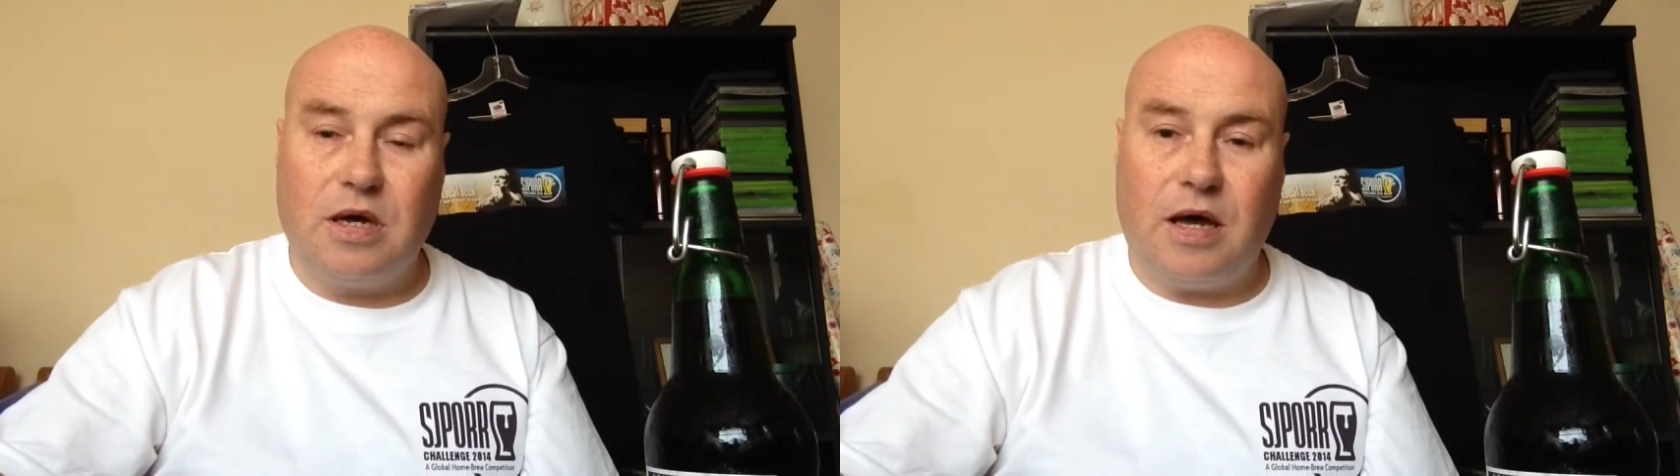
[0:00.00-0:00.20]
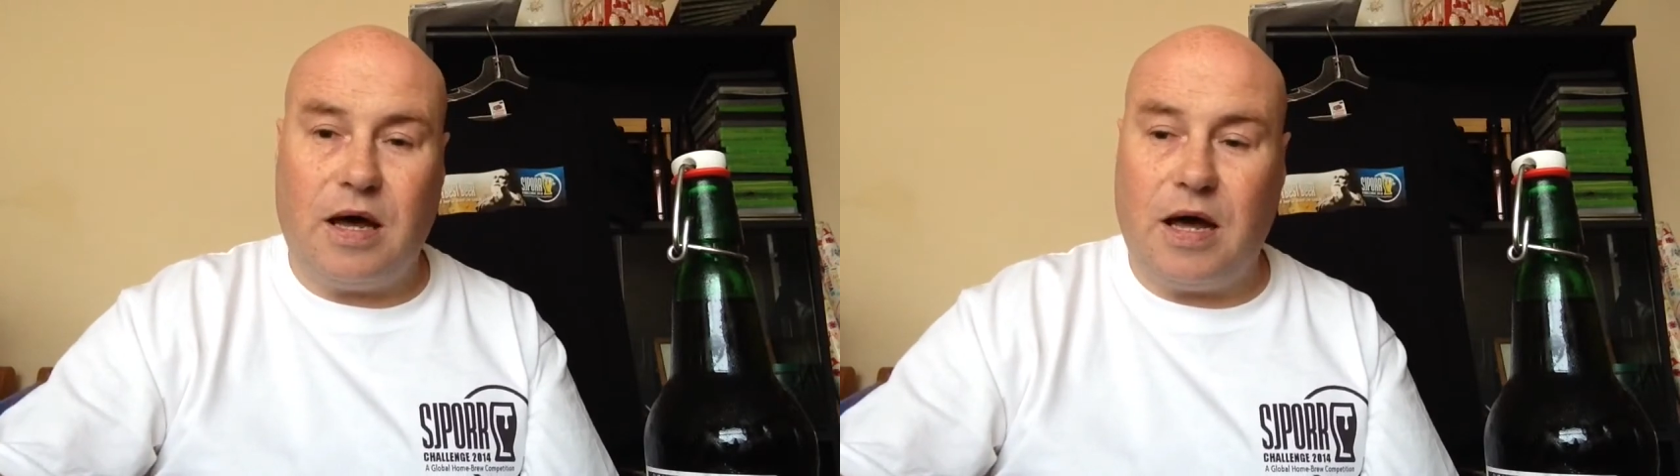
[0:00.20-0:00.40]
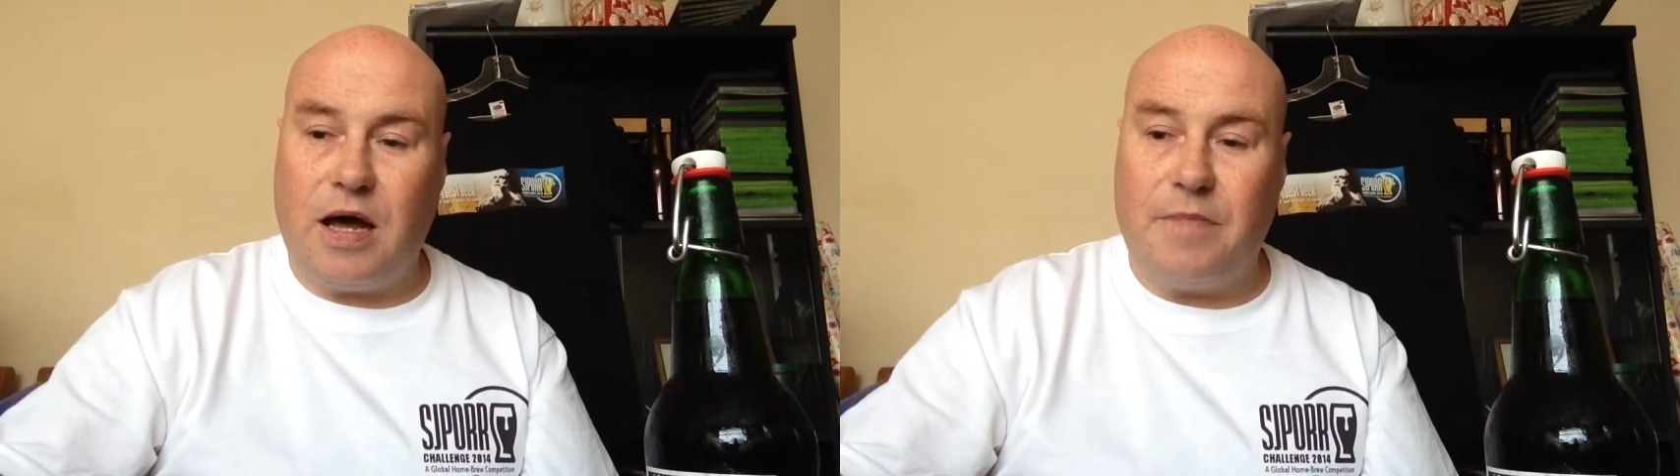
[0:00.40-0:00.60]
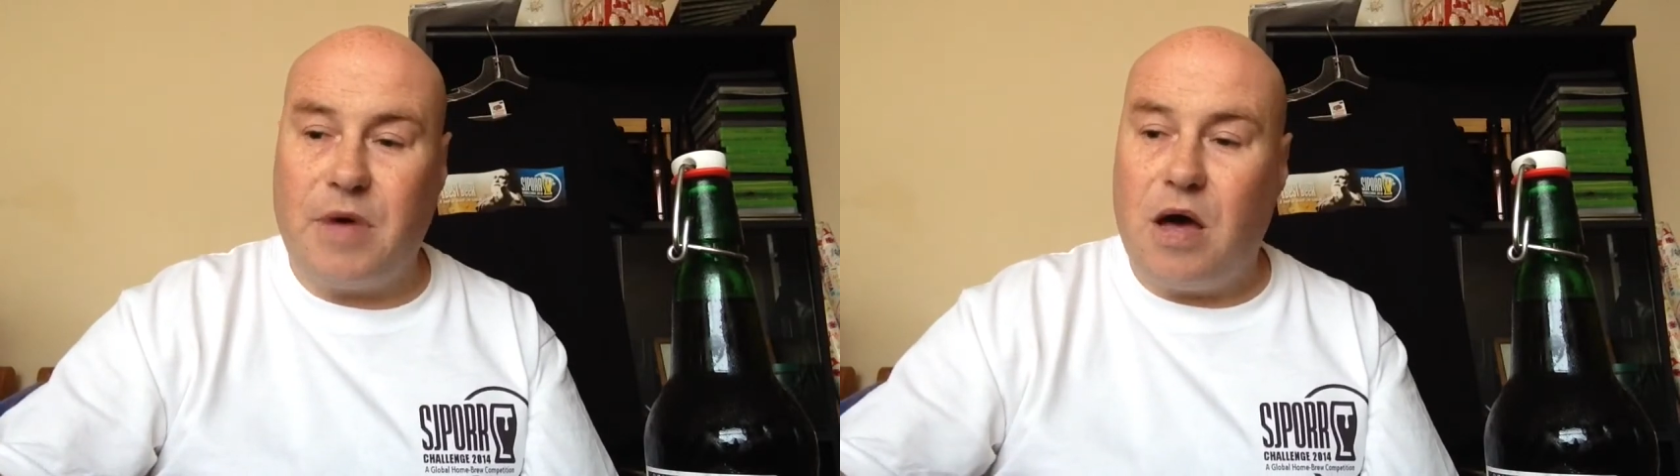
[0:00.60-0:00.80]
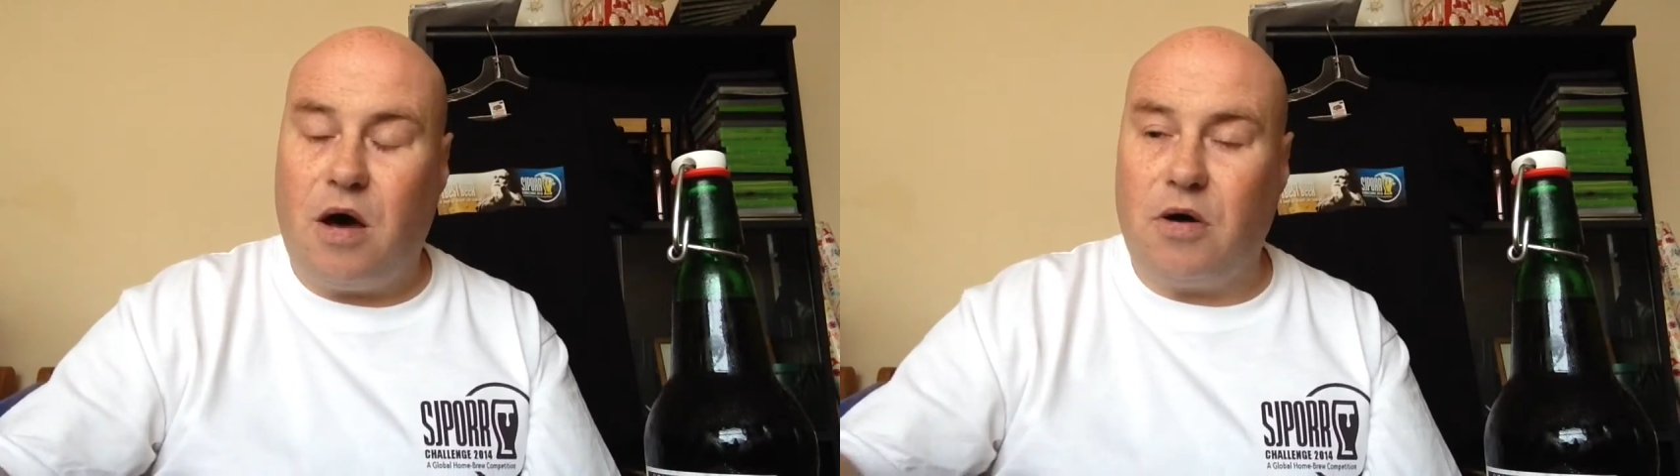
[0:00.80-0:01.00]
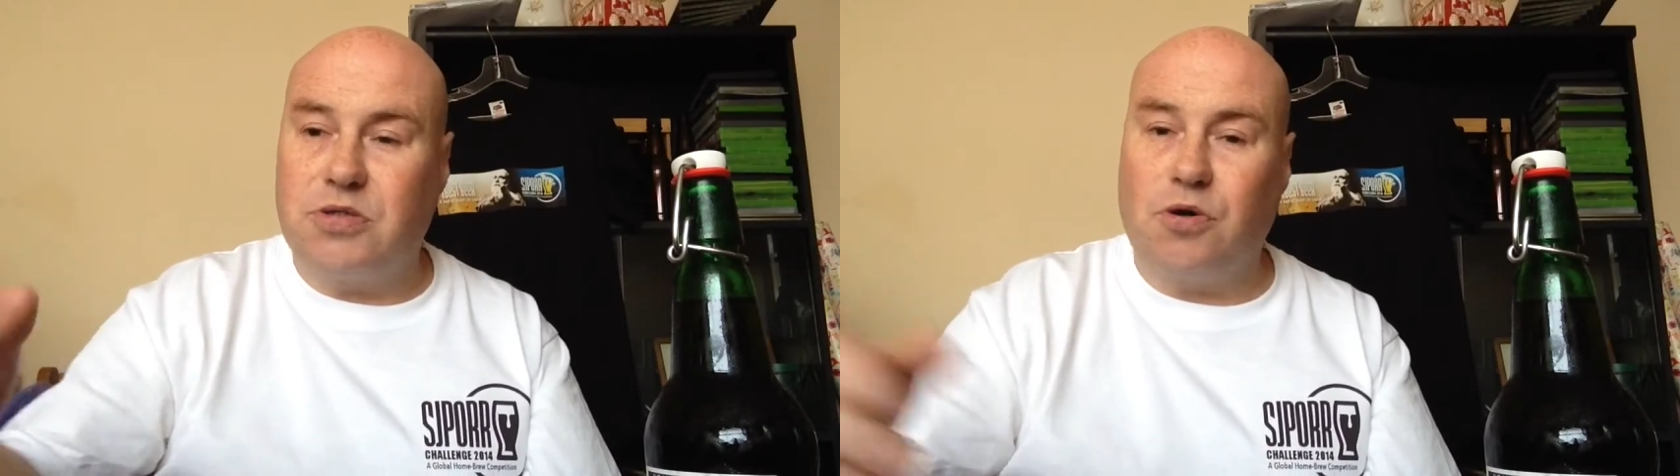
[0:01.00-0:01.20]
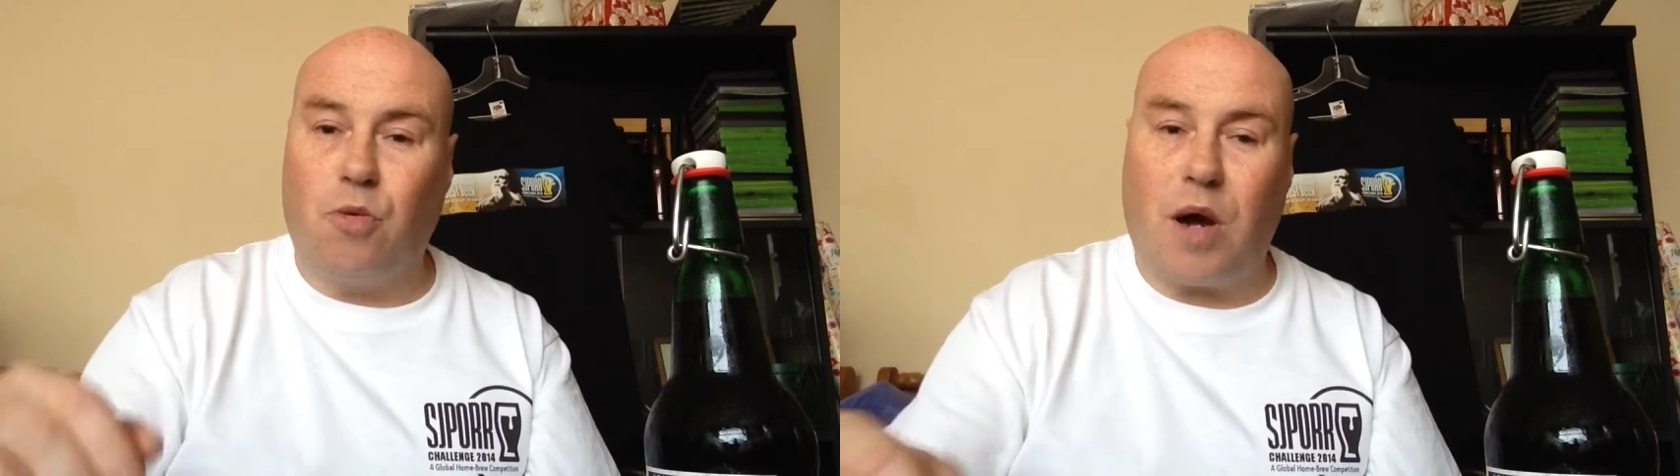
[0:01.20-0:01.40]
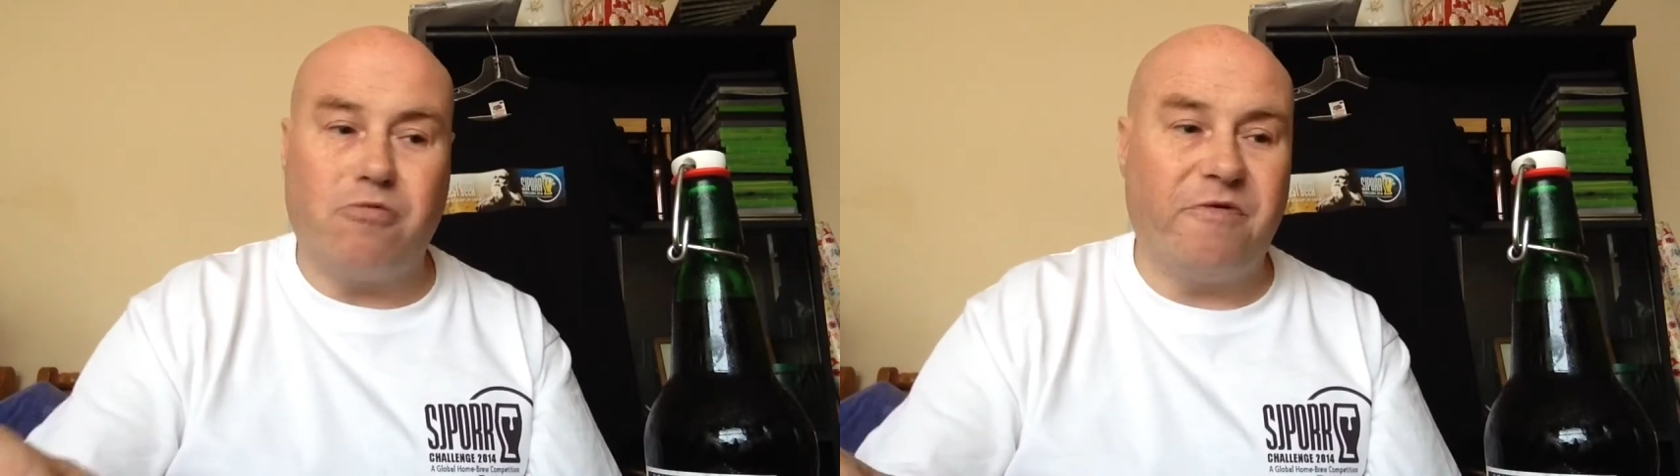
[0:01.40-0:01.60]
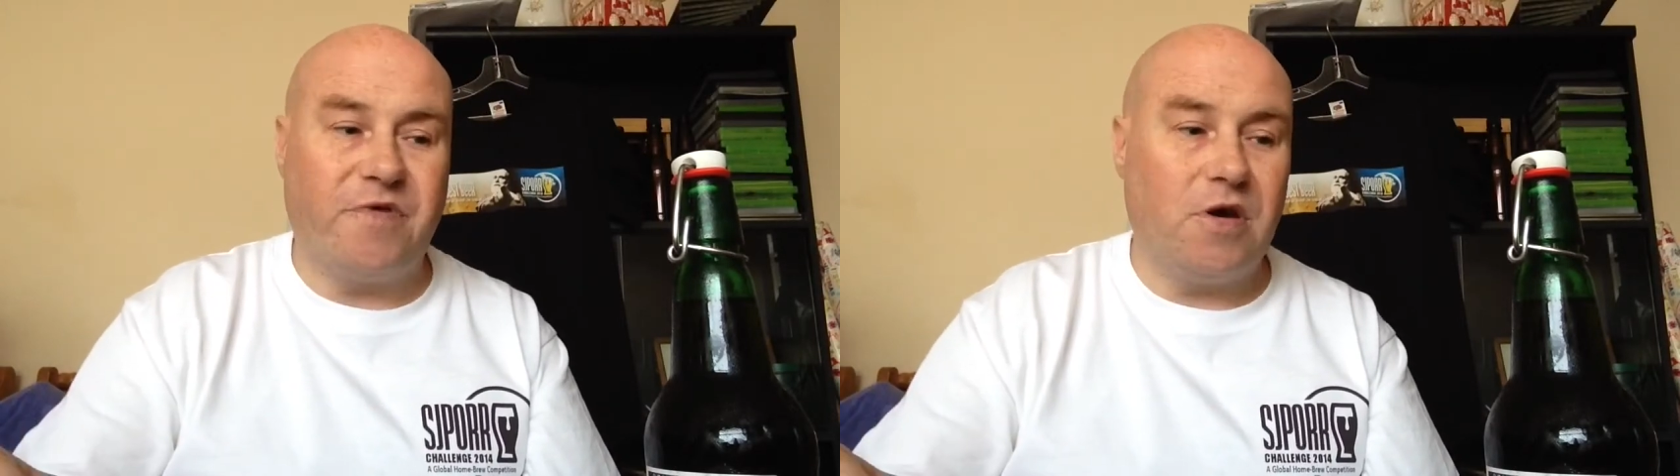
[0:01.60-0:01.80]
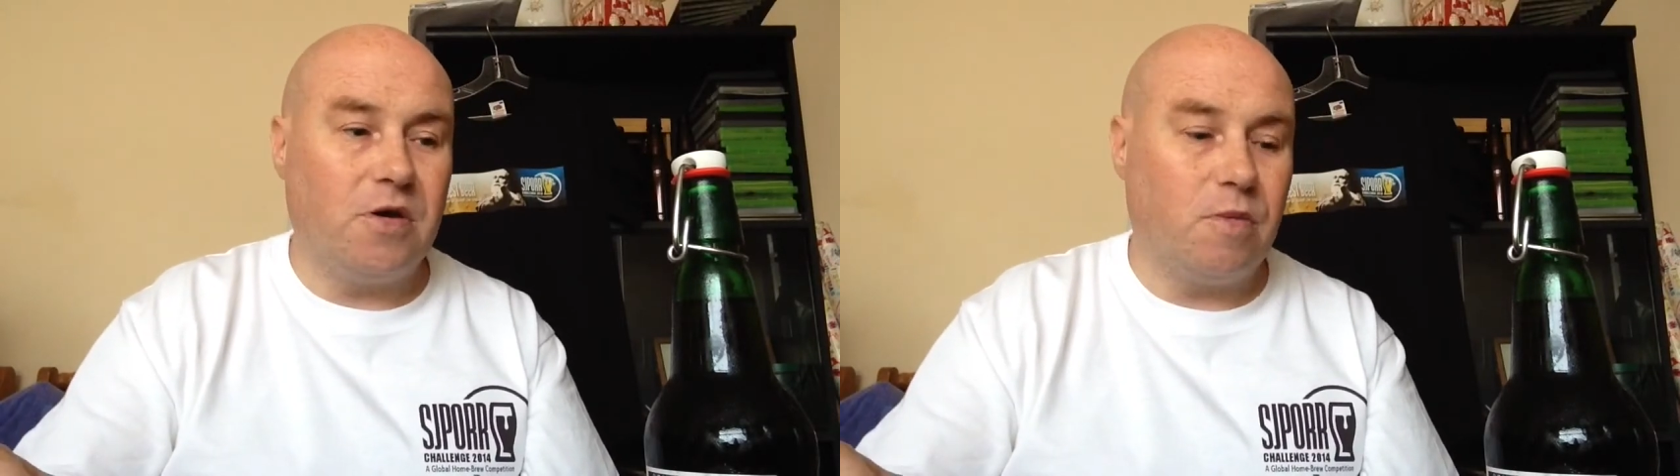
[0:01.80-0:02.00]
I saw one
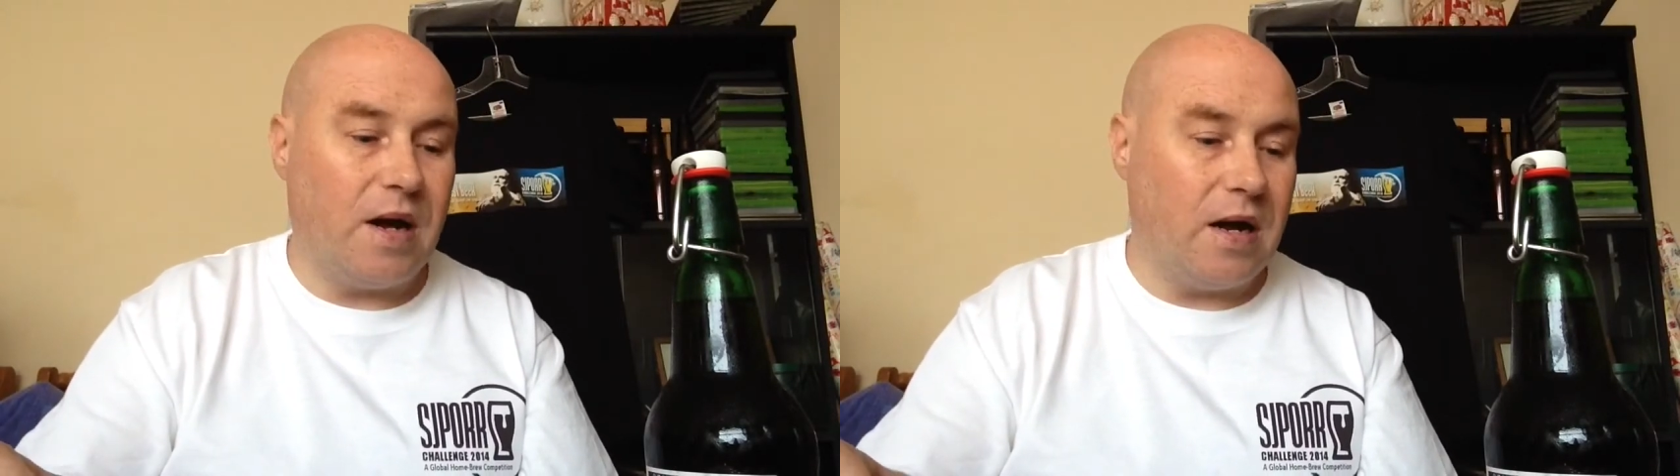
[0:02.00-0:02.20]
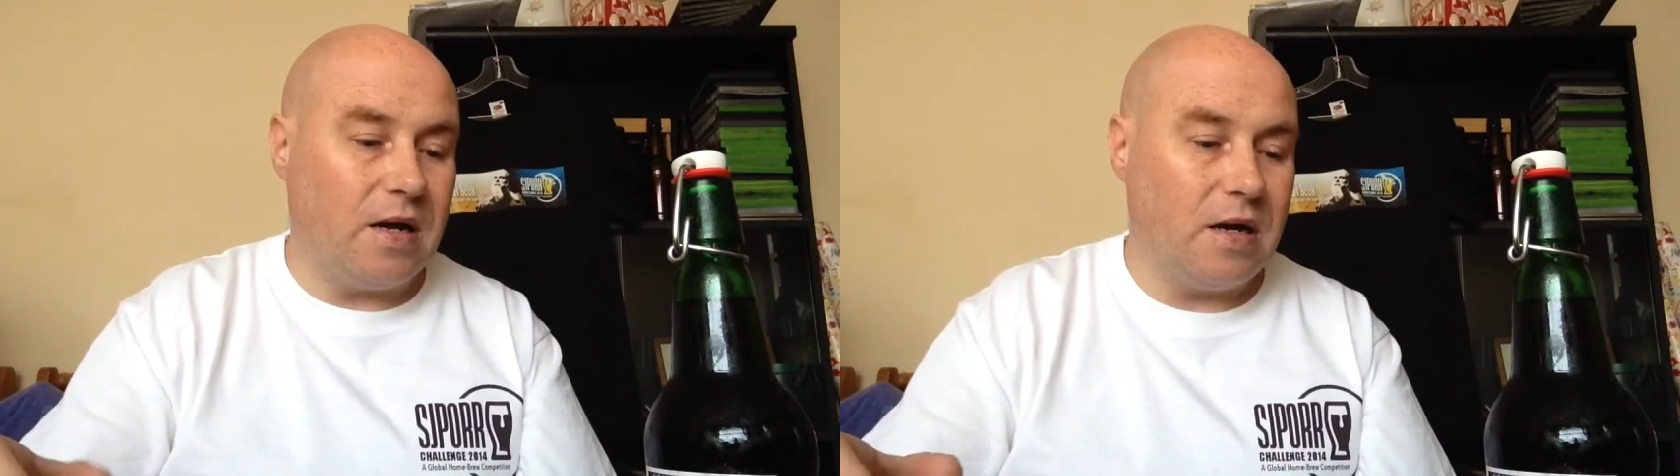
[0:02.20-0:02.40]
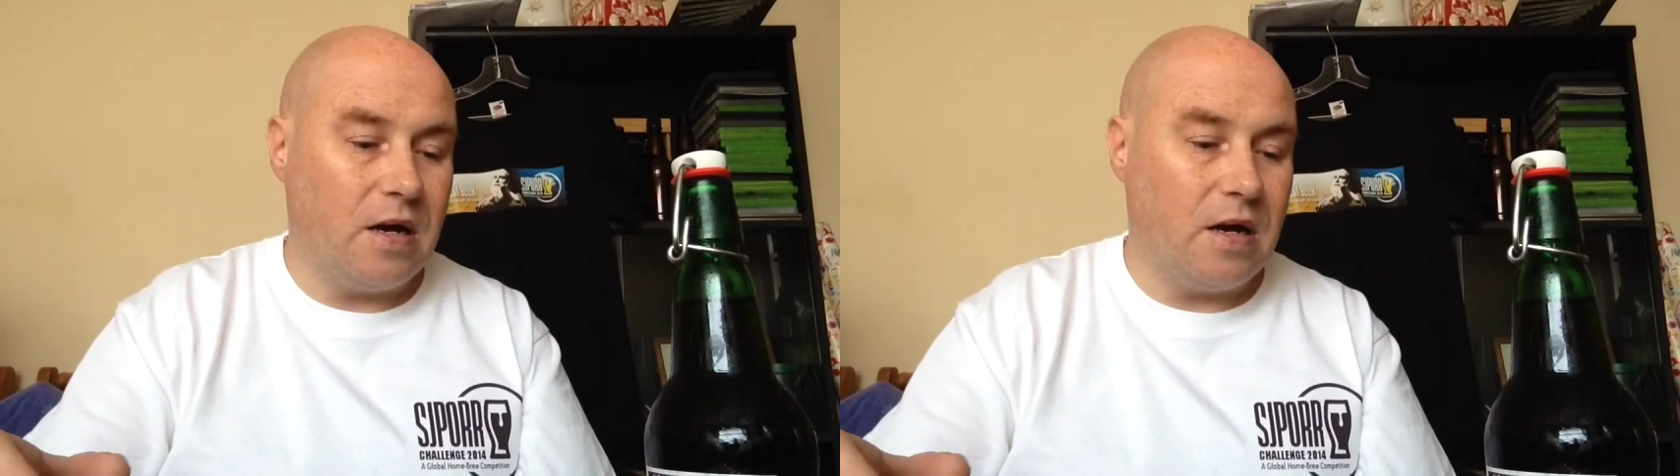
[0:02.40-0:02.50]
review where